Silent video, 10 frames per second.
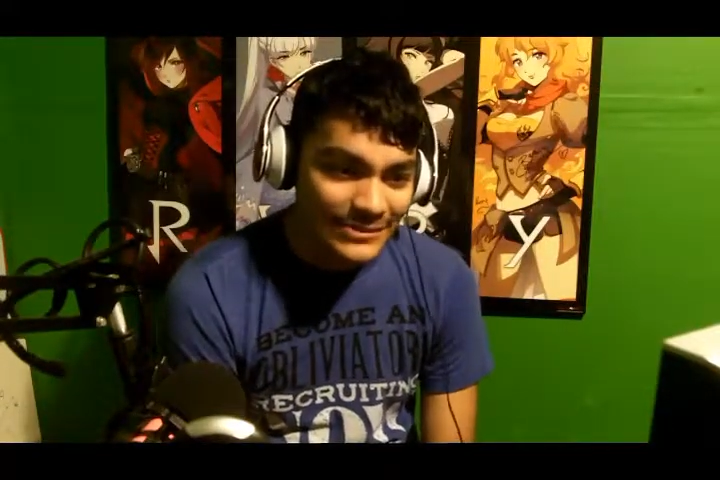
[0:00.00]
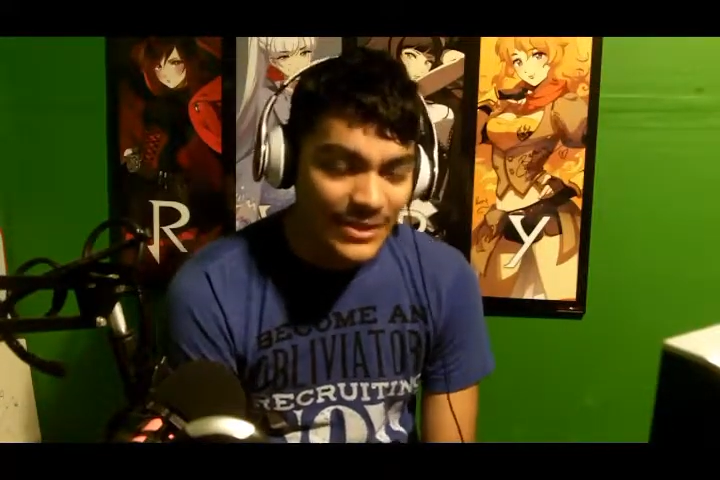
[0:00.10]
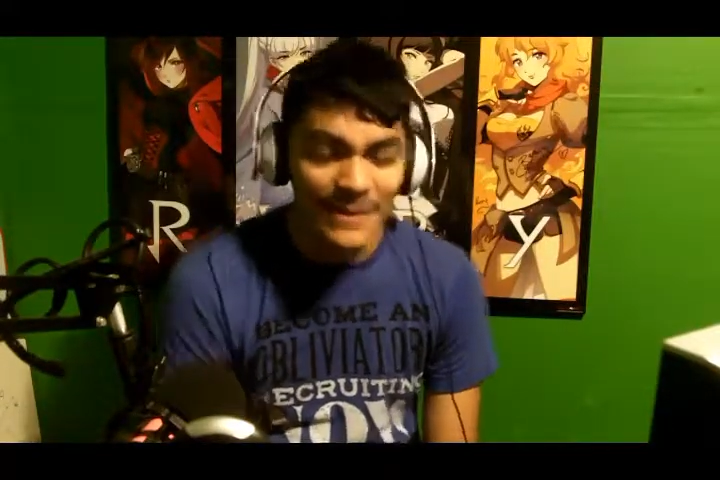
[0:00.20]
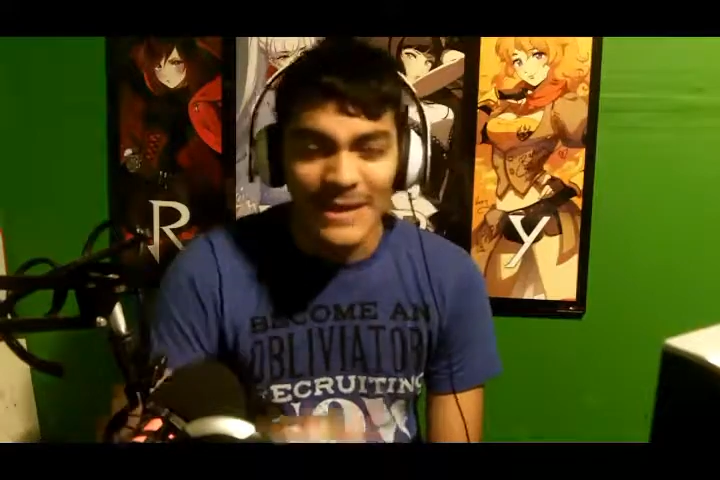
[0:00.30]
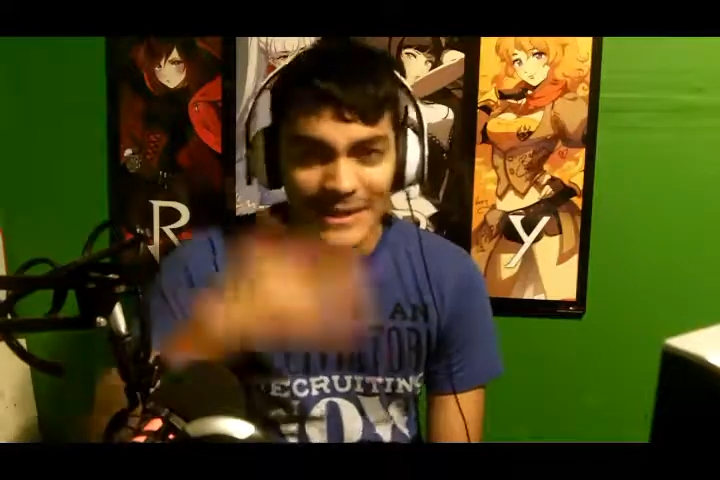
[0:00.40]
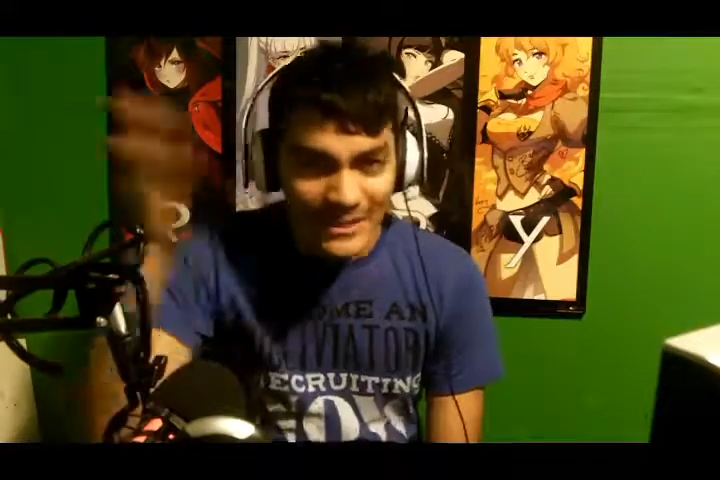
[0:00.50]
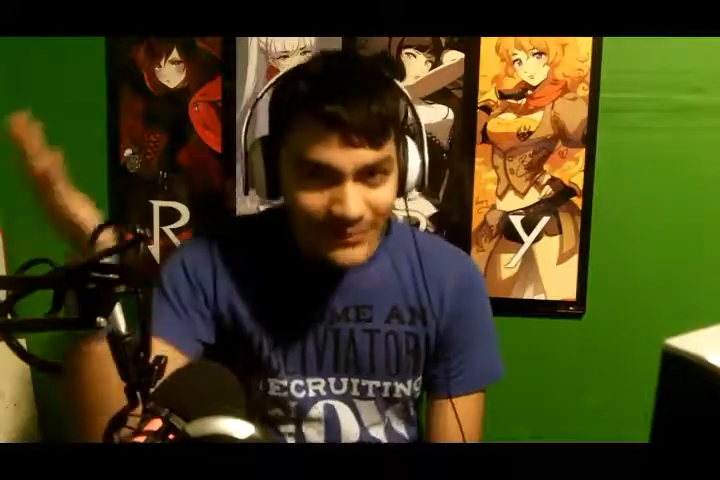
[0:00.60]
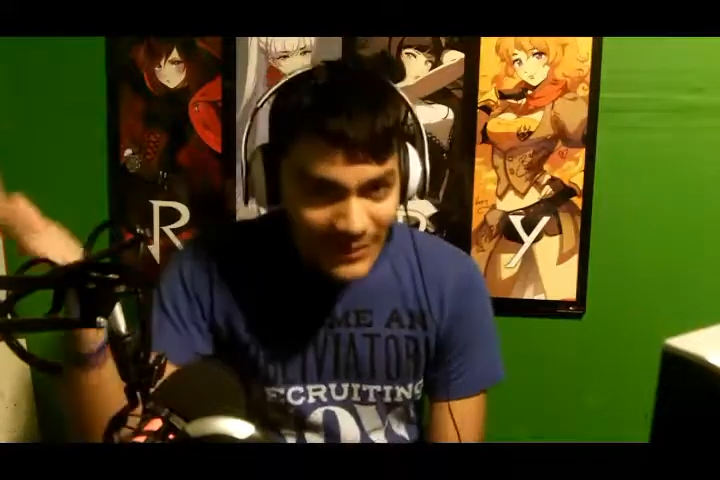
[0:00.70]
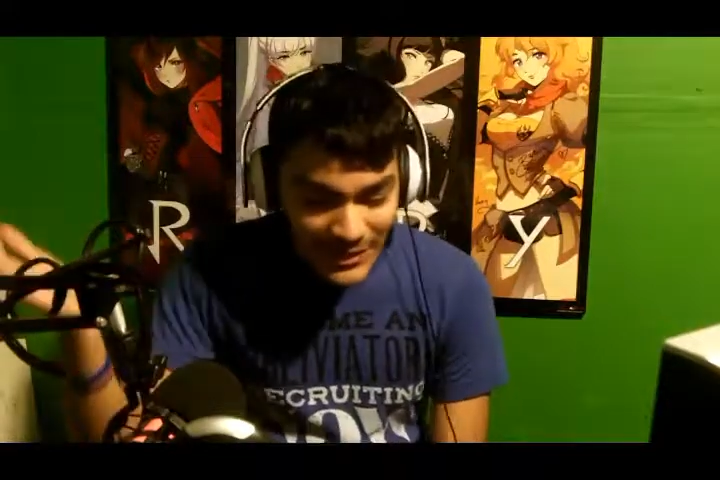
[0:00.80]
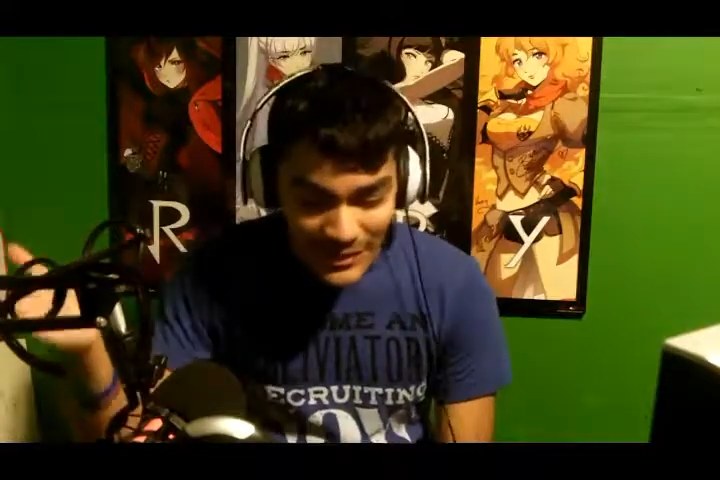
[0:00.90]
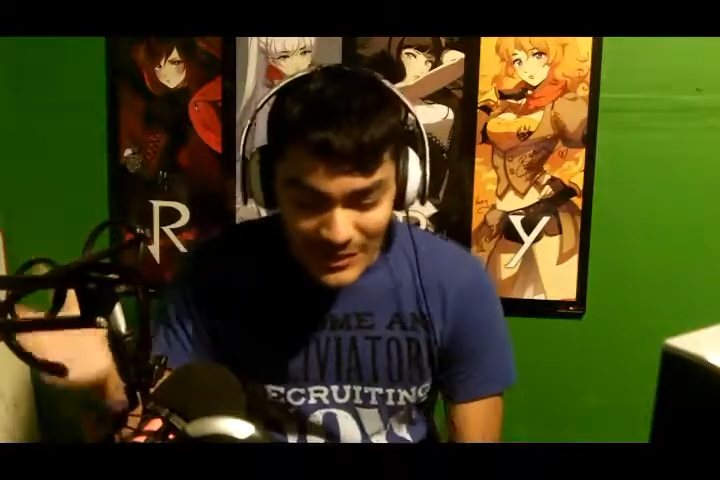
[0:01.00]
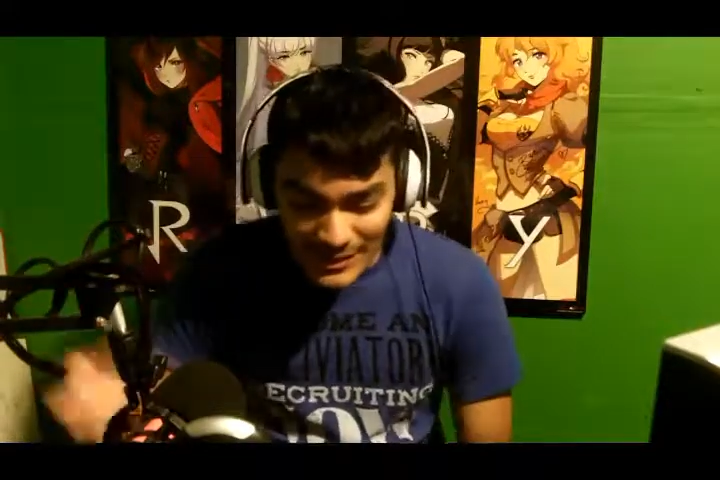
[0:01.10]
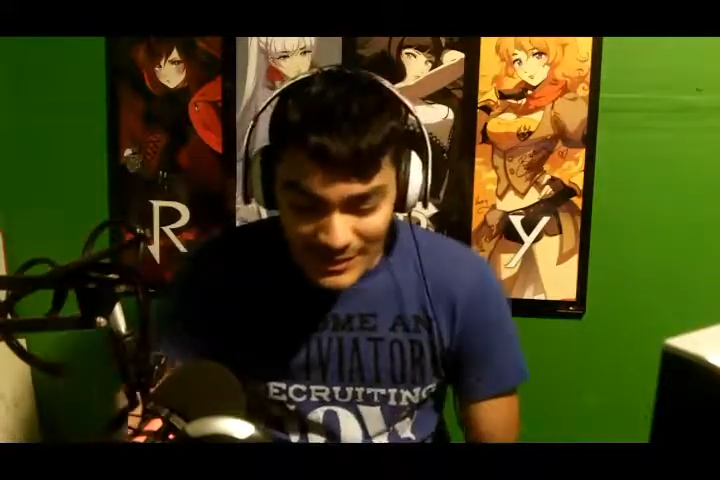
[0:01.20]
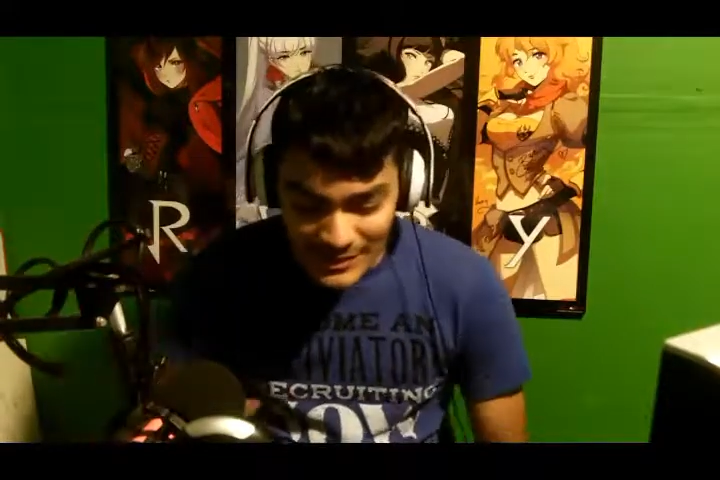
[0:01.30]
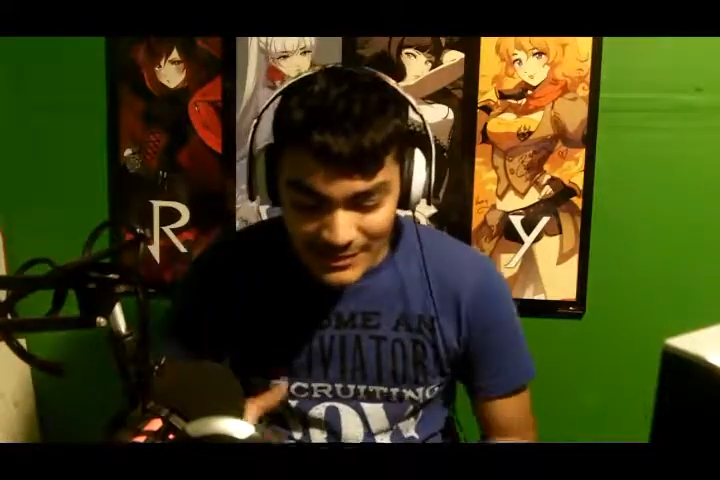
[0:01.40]
So I'm making this video
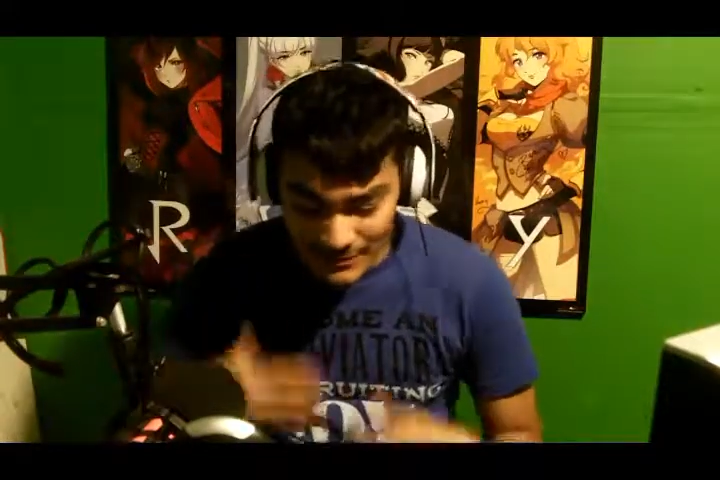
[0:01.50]
to